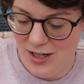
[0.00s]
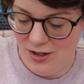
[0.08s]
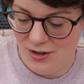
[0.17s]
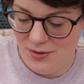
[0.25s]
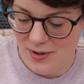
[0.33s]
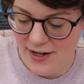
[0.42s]

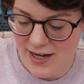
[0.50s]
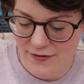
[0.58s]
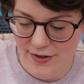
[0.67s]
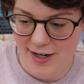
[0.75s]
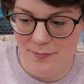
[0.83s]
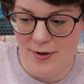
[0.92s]
neon. I
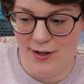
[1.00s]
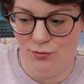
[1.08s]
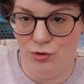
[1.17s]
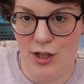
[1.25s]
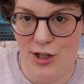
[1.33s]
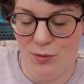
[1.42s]
haven't yet, but I
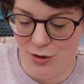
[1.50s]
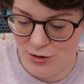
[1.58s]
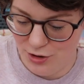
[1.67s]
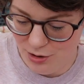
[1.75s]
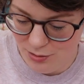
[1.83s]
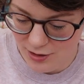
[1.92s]
really
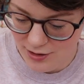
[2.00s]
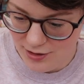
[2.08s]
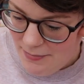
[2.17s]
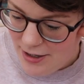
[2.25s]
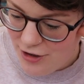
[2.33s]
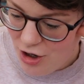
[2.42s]
want to.
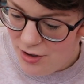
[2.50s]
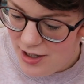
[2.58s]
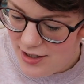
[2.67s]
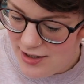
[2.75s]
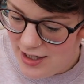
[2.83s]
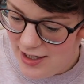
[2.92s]

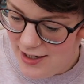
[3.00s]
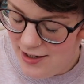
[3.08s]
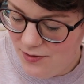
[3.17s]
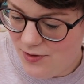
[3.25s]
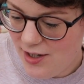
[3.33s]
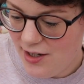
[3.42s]
Mongolia
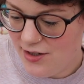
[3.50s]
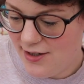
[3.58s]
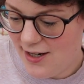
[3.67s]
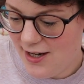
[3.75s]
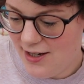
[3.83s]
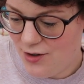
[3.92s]
tea,
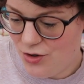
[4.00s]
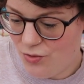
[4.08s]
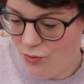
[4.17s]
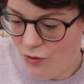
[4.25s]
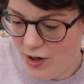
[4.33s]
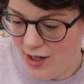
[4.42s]
this is
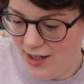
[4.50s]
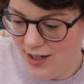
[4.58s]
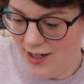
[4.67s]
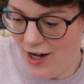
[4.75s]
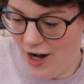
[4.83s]
really